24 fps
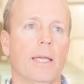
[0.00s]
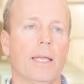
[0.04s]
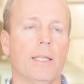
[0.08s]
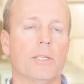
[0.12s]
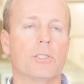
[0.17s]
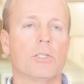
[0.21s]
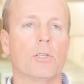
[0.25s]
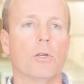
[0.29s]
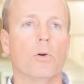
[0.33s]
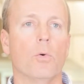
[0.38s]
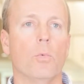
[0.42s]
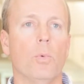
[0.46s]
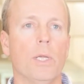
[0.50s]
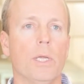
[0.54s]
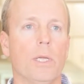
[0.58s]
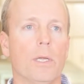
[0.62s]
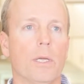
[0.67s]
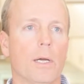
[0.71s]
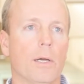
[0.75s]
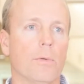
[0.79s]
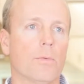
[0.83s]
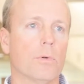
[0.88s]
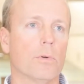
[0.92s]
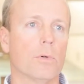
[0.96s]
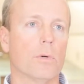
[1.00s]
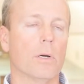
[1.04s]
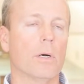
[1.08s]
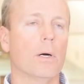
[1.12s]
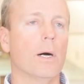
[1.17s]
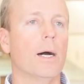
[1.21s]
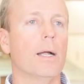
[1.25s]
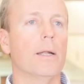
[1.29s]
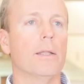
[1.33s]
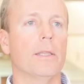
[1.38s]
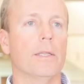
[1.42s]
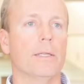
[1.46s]
And so we cover a
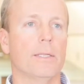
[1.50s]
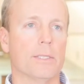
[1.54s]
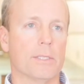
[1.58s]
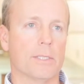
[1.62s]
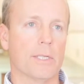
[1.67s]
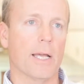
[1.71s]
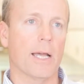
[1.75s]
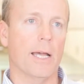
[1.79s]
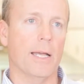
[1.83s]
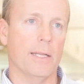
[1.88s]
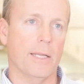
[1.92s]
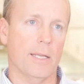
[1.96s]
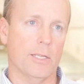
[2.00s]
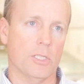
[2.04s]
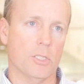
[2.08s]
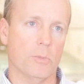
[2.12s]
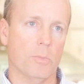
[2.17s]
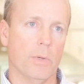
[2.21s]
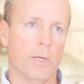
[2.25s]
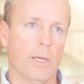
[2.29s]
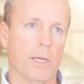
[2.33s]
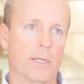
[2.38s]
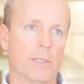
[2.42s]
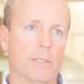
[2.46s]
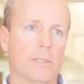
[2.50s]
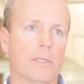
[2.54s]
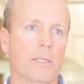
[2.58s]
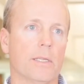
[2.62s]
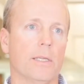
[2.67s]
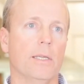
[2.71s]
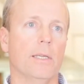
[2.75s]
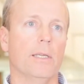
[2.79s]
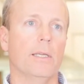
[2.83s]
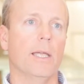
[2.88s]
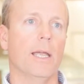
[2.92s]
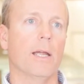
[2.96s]
lot of the design aspects,
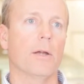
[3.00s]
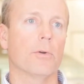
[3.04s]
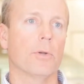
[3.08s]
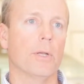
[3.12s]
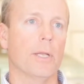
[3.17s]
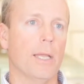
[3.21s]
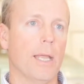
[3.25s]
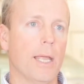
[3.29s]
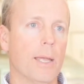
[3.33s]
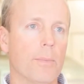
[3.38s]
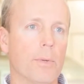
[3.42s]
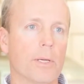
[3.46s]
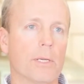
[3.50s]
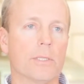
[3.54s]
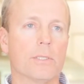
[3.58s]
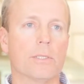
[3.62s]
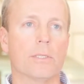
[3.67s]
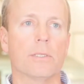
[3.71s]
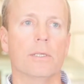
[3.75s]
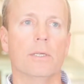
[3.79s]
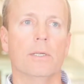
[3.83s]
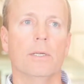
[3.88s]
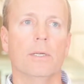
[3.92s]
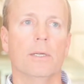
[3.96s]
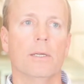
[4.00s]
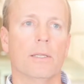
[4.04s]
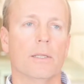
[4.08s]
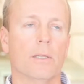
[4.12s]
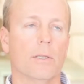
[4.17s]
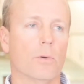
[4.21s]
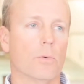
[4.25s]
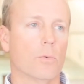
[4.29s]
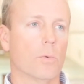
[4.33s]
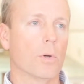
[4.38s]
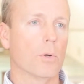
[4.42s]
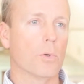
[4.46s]
the aerodynamics,
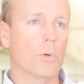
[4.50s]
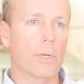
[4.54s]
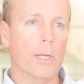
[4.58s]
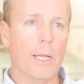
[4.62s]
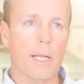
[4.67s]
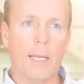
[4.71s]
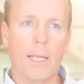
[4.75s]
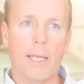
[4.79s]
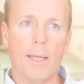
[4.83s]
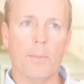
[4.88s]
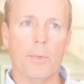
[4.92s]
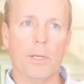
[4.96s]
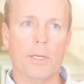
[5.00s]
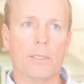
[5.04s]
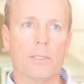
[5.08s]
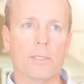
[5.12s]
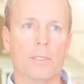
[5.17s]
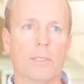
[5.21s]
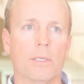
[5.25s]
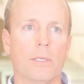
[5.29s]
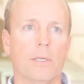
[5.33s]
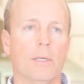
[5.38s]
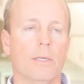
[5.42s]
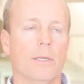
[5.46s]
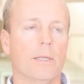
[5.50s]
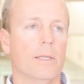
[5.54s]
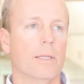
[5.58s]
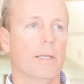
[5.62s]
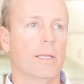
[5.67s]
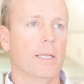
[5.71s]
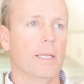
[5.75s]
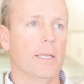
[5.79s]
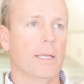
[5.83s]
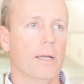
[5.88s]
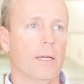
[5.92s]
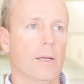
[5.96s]
the rotor dynamics,
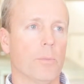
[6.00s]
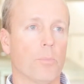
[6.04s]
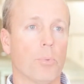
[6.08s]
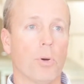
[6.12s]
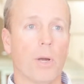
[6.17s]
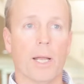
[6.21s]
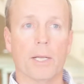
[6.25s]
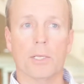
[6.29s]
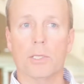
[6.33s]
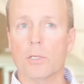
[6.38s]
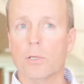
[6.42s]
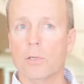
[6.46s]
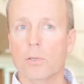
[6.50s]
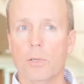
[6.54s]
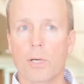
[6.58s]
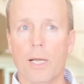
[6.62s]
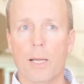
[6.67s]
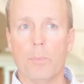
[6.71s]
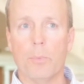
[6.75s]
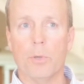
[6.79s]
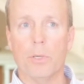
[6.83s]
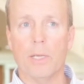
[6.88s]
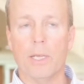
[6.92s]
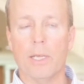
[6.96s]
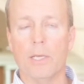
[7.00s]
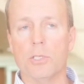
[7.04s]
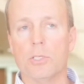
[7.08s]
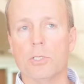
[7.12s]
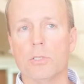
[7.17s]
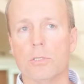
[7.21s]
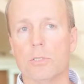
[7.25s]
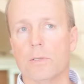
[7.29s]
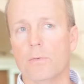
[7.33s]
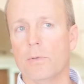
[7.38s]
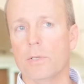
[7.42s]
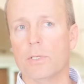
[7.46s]
the uh, practical
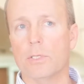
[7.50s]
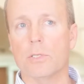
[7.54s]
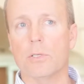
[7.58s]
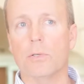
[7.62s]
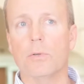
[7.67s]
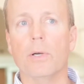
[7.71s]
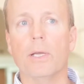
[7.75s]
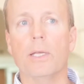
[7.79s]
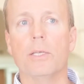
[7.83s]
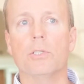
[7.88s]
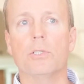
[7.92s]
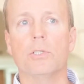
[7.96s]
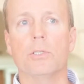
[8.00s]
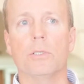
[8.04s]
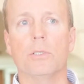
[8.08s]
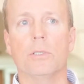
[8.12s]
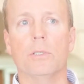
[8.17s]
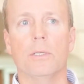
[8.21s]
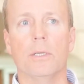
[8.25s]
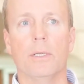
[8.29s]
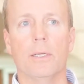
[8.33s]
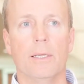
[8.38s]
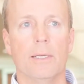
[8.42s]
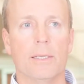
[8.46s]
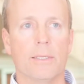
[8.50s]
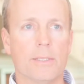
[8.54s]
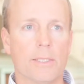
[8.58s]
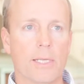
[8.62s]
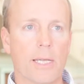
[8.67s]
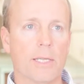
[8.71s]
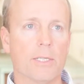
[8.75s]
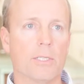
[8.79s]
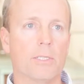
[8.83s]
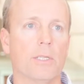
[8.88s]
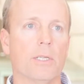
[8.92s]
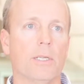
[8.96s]
applications of installation,
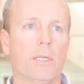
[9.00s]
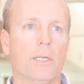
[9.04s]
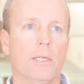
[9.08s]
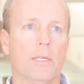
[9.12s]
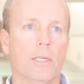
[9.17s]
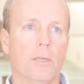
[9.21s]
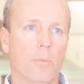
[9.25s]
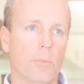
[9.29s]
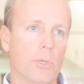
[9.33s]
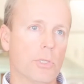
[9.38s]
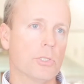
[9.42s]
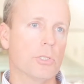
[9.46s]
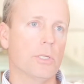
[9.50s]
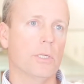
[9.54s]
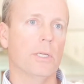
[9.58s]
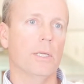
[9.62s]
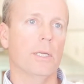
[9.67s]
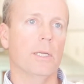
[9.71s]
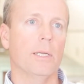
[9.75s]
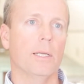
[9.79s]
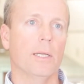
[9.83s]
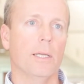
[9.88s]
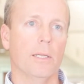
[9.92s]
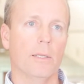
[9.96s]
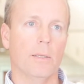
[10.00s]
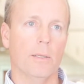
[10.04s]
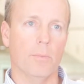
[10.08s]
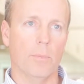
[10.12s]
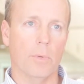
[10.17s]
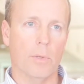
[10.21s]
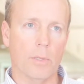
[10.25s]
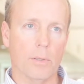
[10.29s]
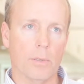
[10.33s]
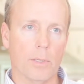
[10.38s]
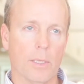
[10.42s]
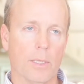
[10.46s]
testing, commissioning, and,
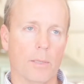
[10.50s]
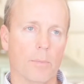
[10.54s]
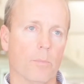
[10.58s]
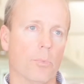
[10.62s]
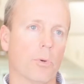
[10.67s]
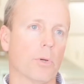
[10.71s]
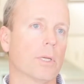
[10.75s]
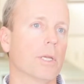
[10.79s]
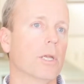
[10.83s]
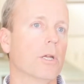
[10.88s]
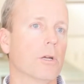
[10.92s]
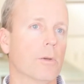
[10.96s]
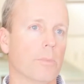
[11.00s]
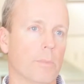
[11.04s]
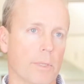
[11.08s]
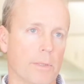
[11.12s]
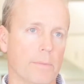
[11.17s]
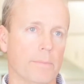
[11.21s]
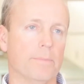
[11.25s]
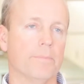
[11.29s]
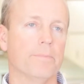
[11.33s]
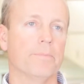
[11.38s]
and procurement.